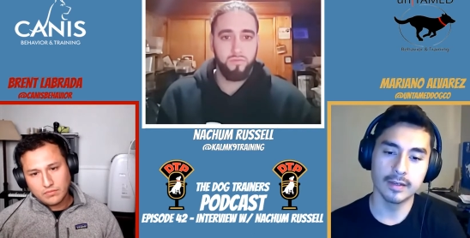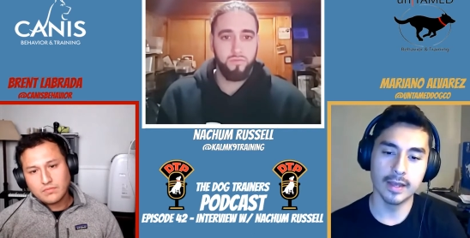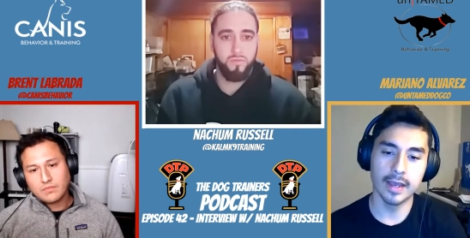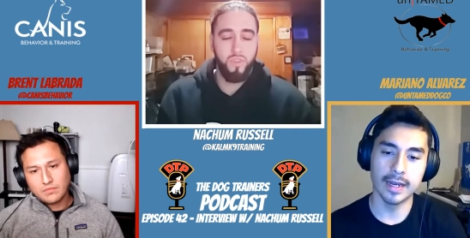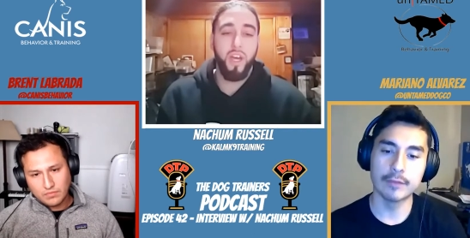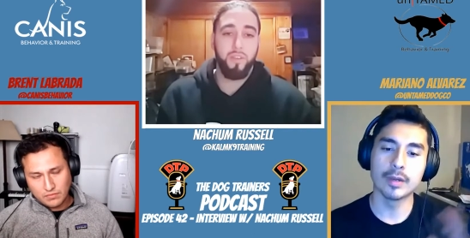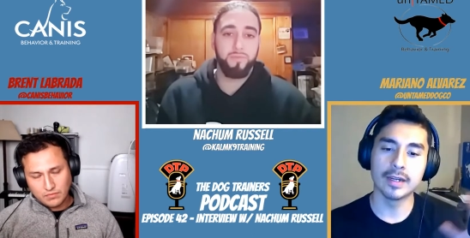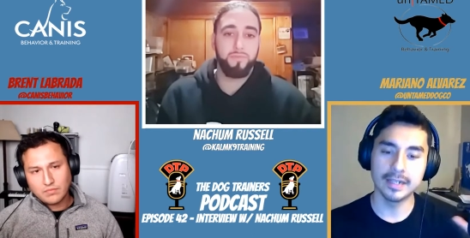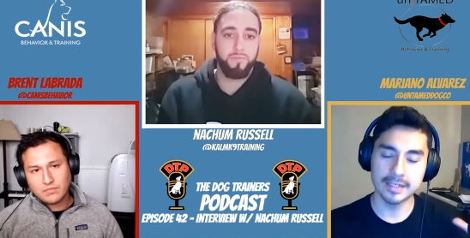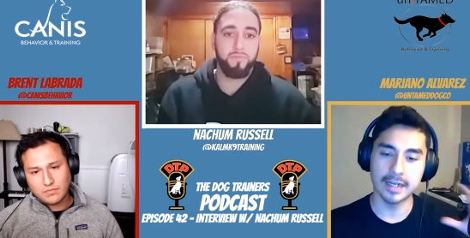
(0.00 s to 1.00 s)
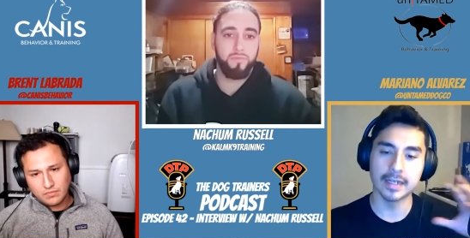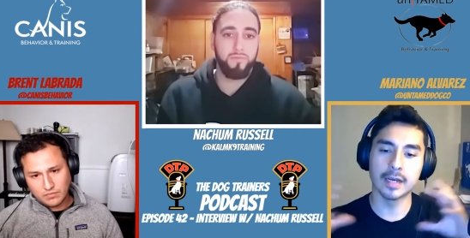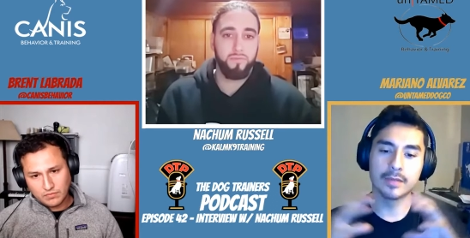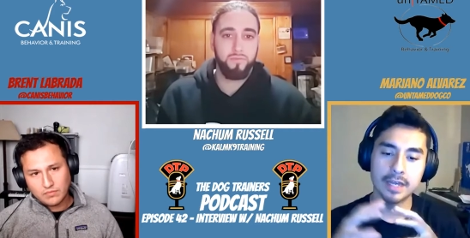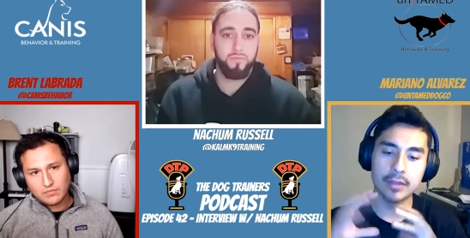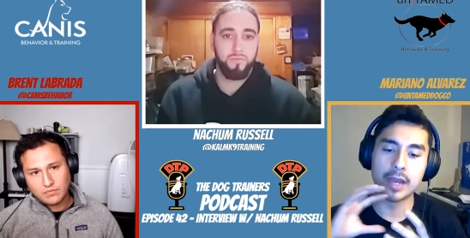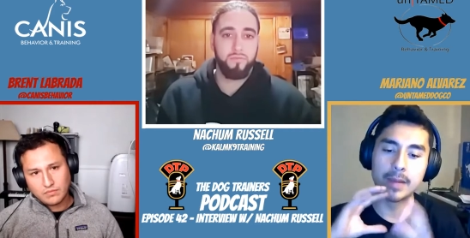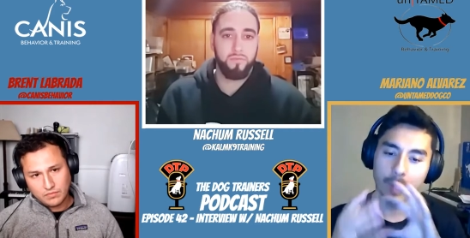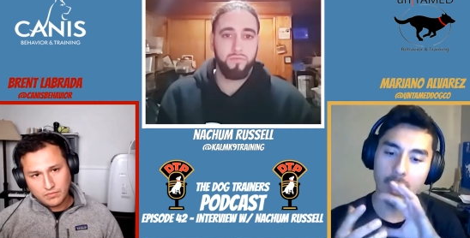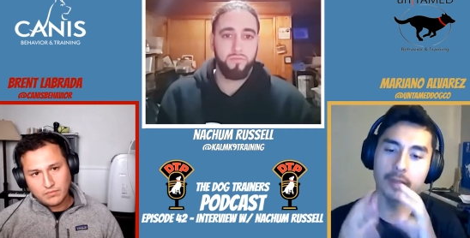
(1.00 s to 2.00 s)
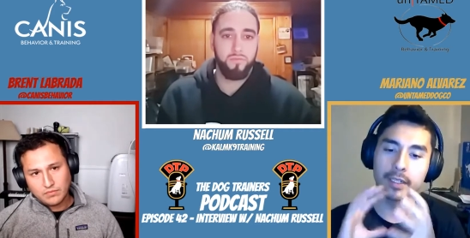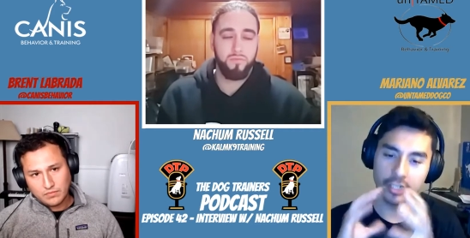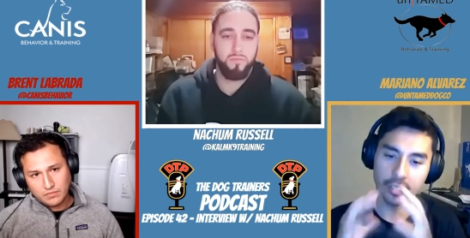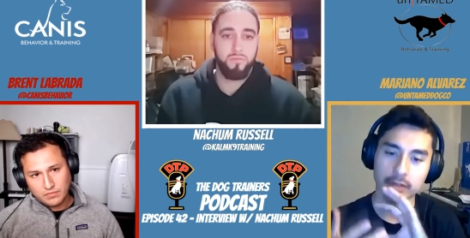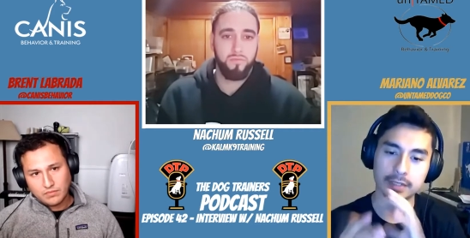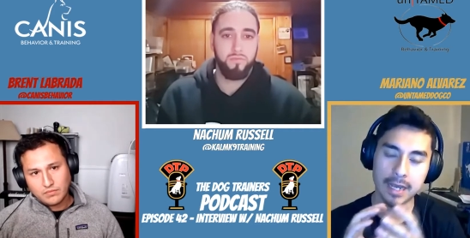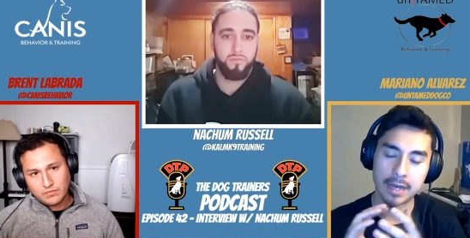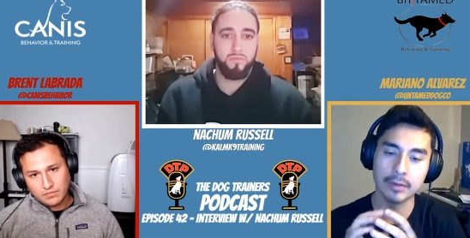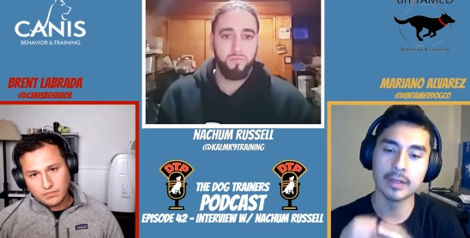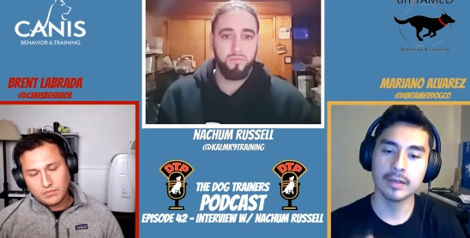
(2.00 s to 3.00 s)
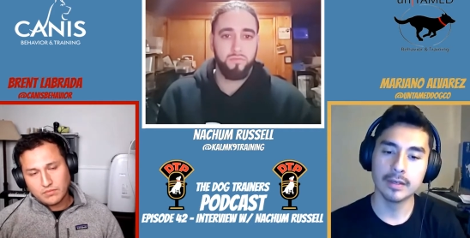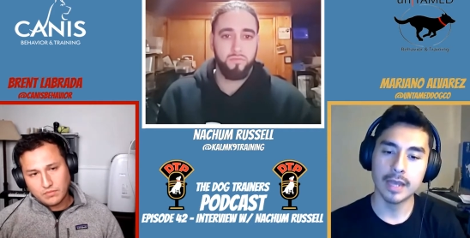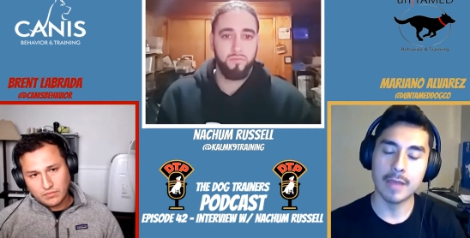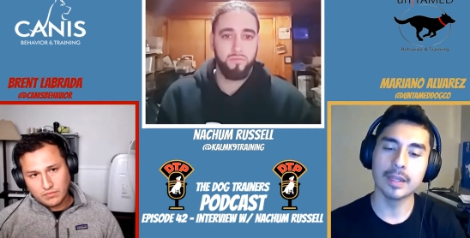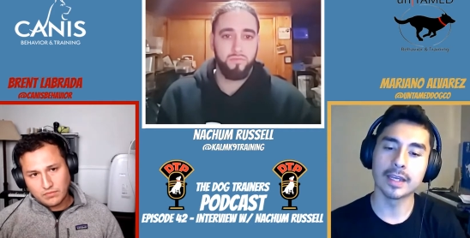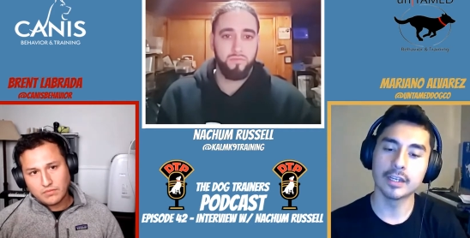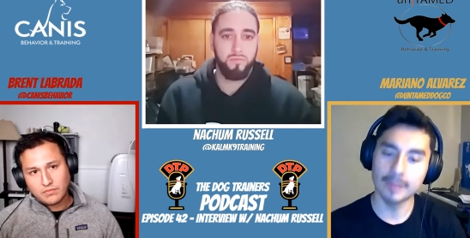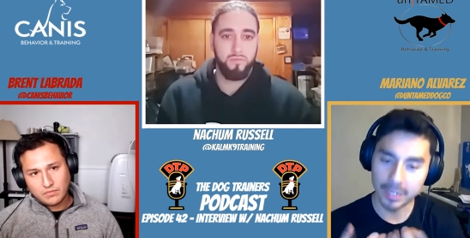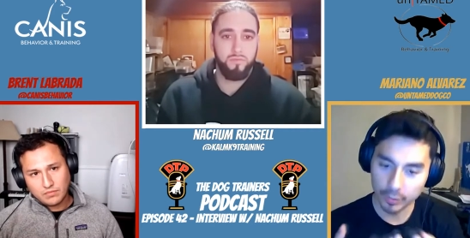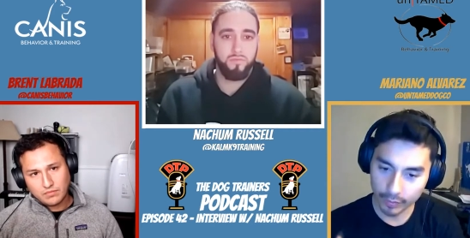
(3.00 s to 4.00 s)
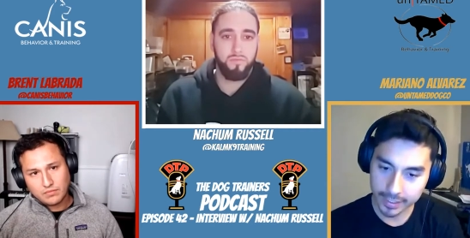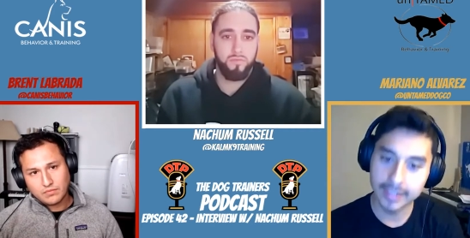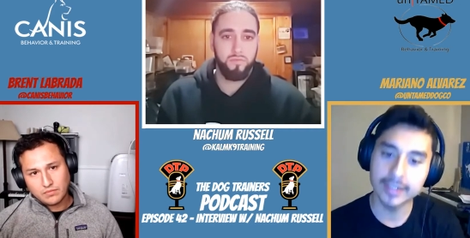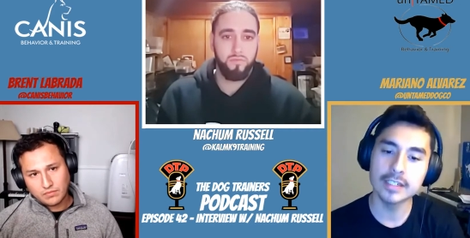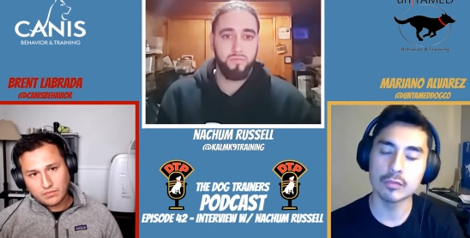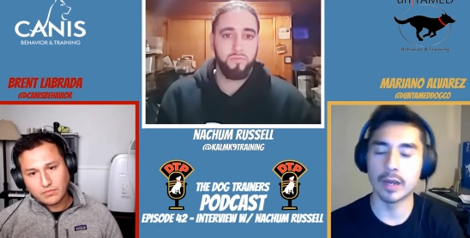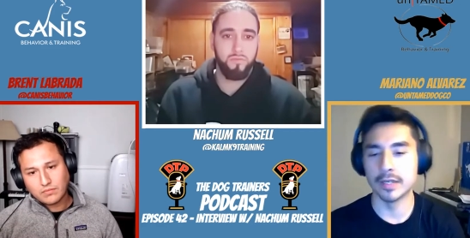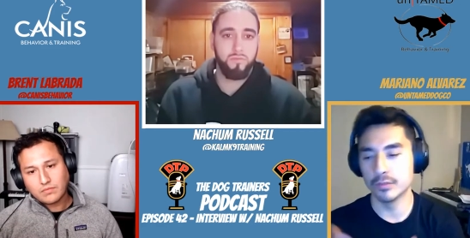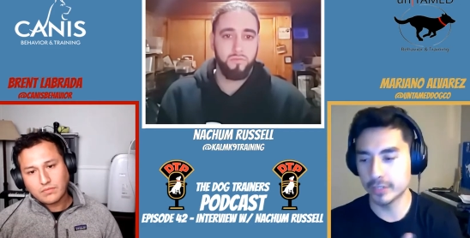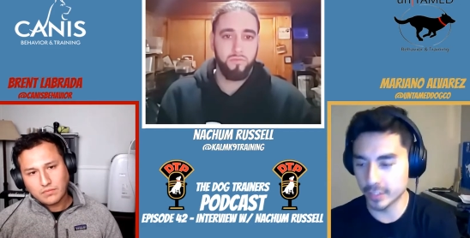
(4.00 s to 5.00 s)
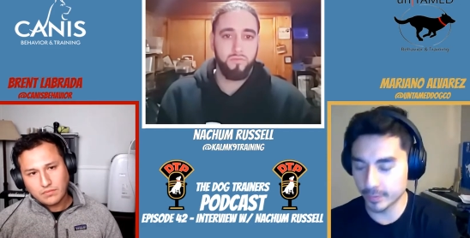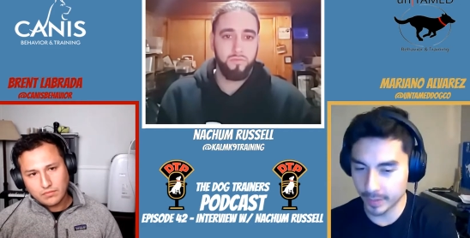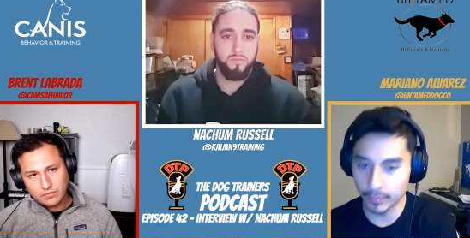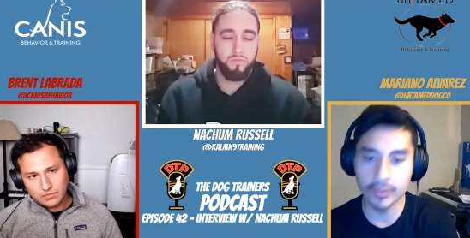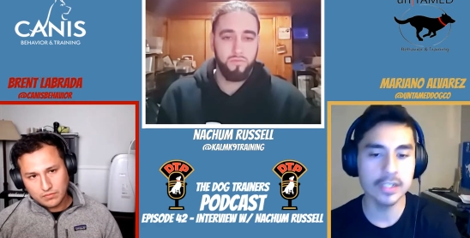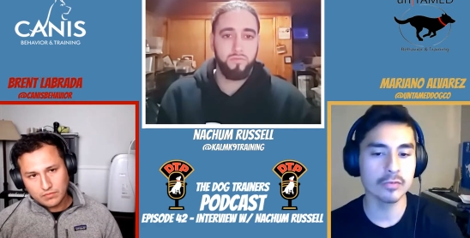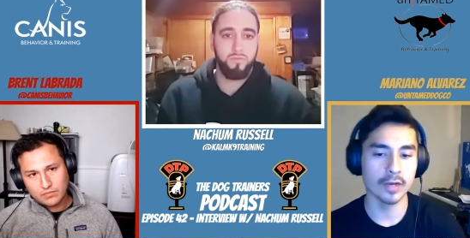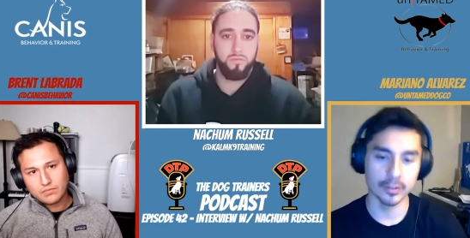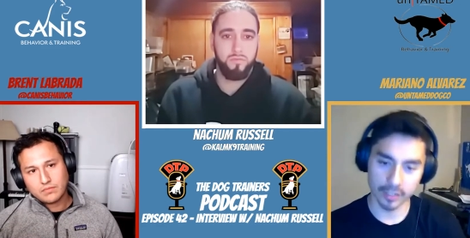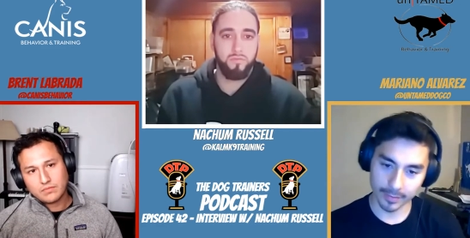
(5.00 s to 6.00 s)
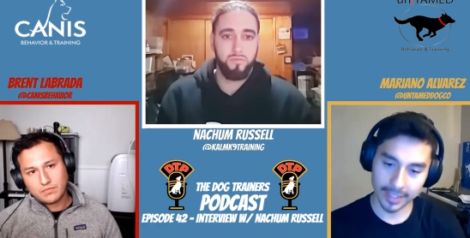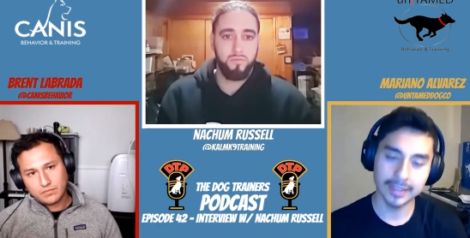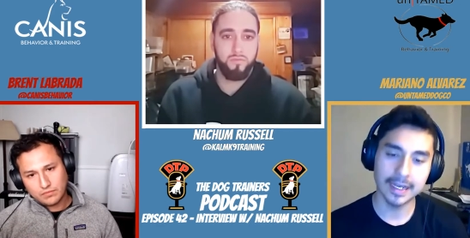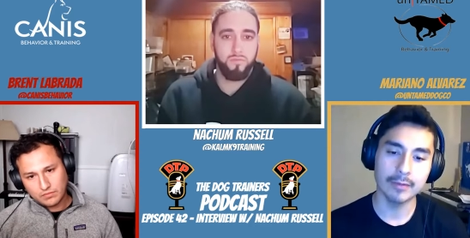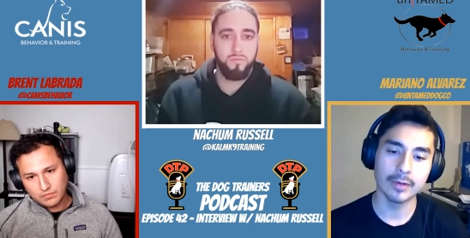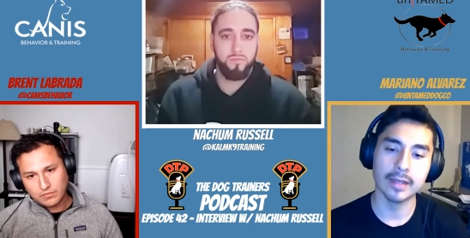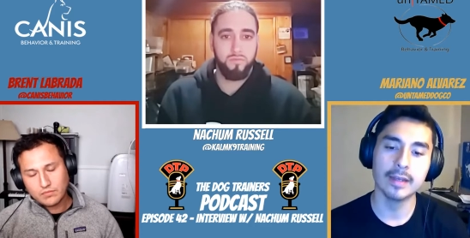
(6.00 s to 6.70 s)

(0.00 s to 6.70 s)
Speaker 1: And everybody yeah. needs to mm-hmm. kind of come together and polish it all down and be like, here, man, you present it this way, you teach people this way, you explain it that way.